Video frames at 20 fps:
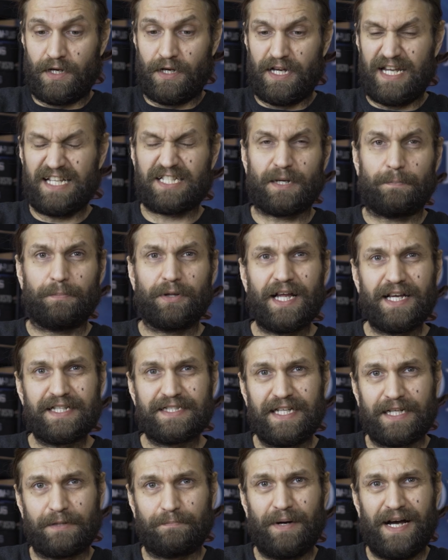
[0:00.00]
it's a
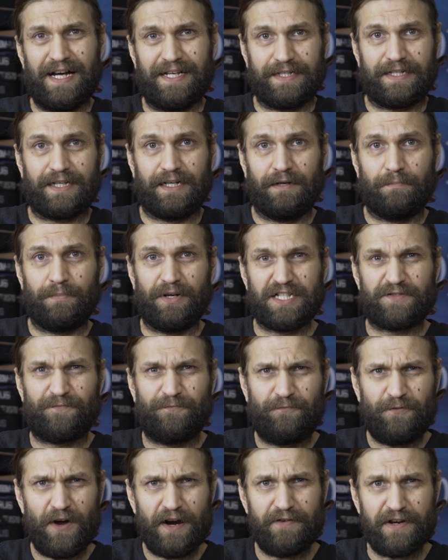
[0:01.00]
plastic band, but it's
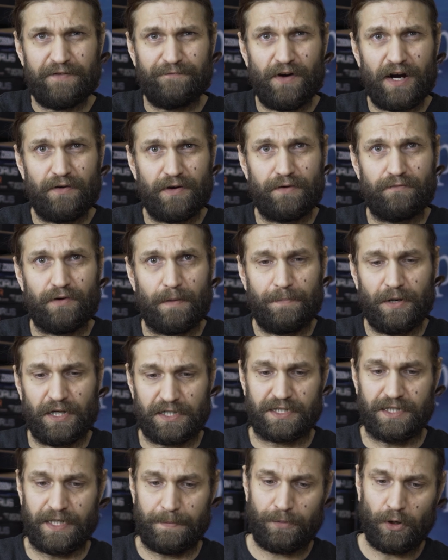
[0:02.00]
very, very
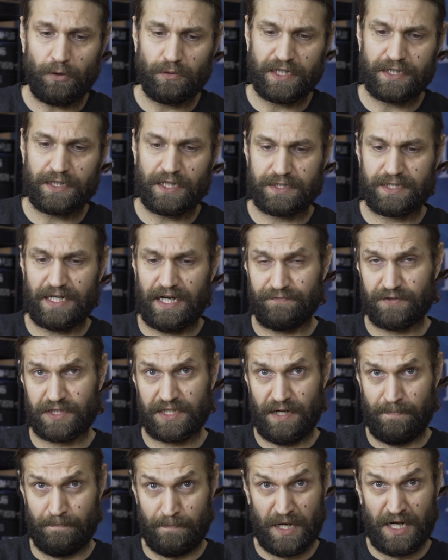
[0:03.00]
robust, and it probably does have
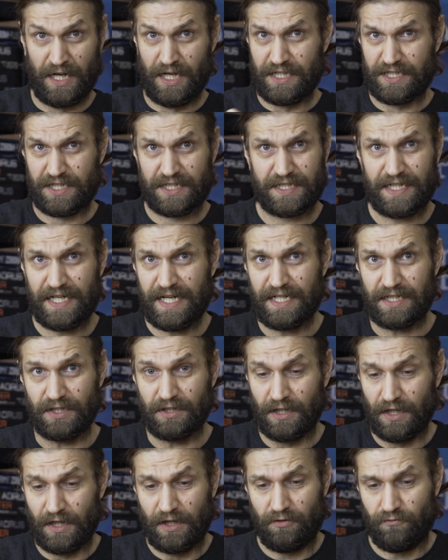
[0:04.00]
some
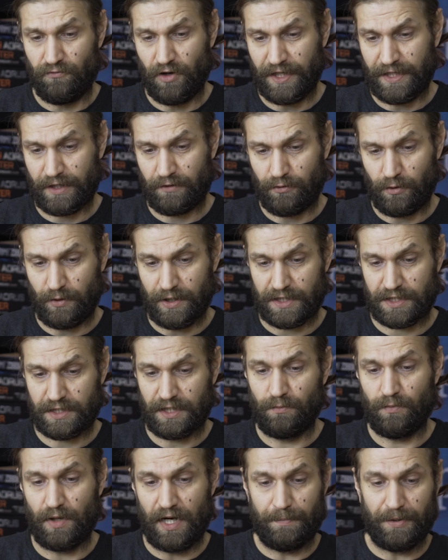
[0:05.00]
steel running through it
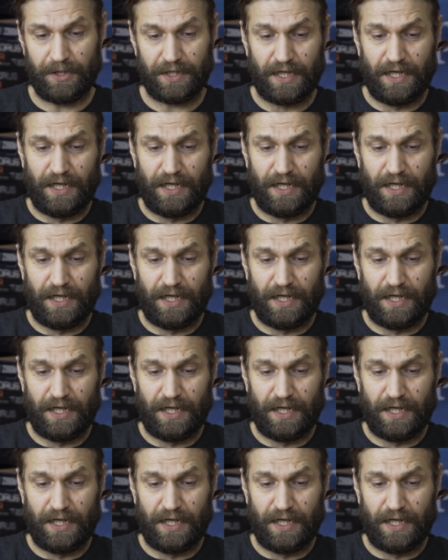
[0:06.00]
somewhere, but